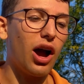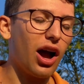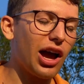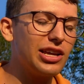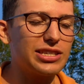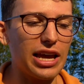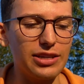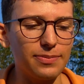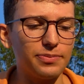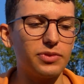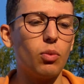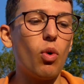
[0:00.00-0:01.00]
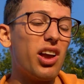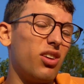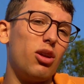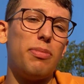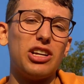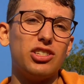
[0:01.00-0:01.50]
I said working
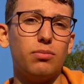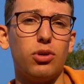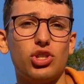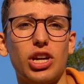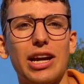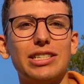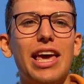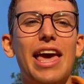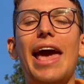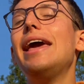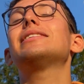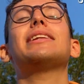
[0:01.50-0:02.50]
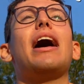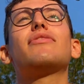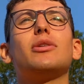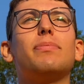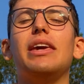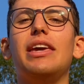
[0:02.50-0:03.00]
on a passion project. It doesn't have
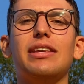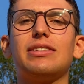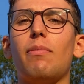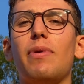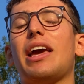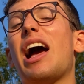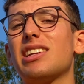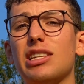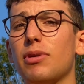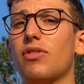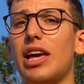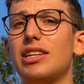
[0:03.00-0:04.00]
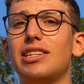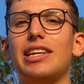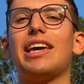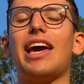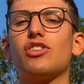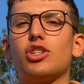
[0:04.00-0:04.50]
to be something academic related.
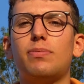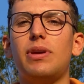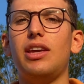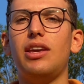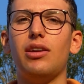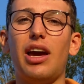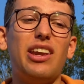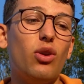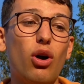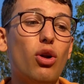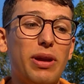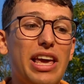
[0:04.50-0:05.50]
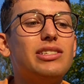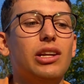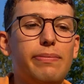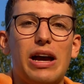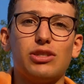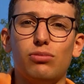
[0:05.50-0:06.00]
It can just be, and it normally isn't a
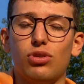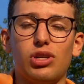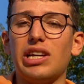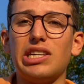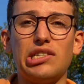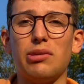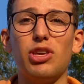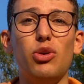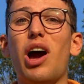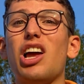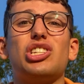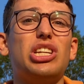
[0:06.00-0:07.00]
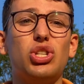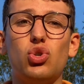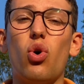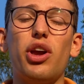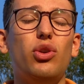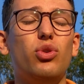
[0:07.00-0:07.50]
passion project. It's something you actually
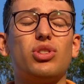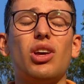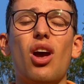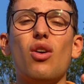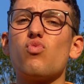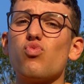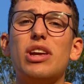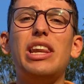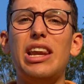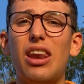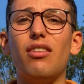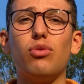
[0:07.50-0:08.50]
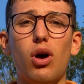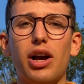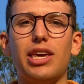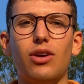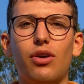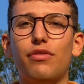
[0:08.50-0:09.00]
enjoy and you just really love
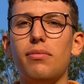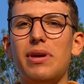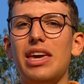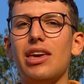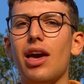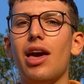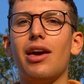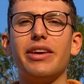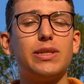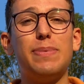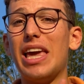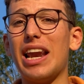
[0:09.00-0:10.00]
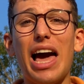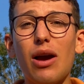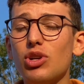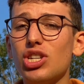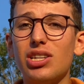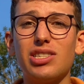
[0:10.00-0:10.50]
working on. For me, speaking
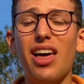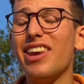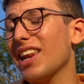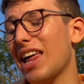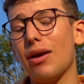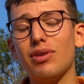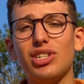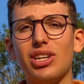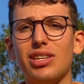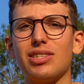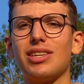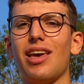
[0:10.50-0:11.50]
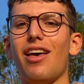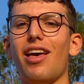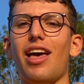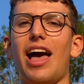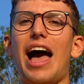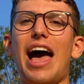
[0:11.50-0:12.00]
languages, learning languages,
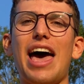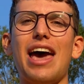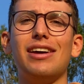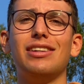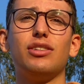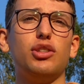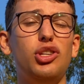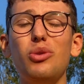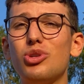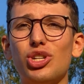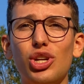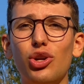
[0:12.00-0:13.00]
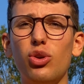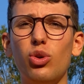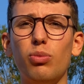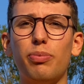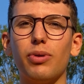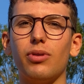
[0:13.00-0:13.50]
and
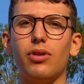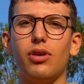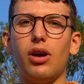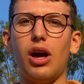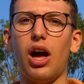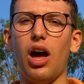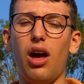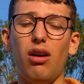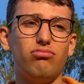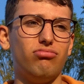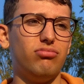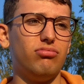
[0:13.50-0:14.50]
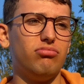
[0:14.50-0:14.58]
YouTube. I'm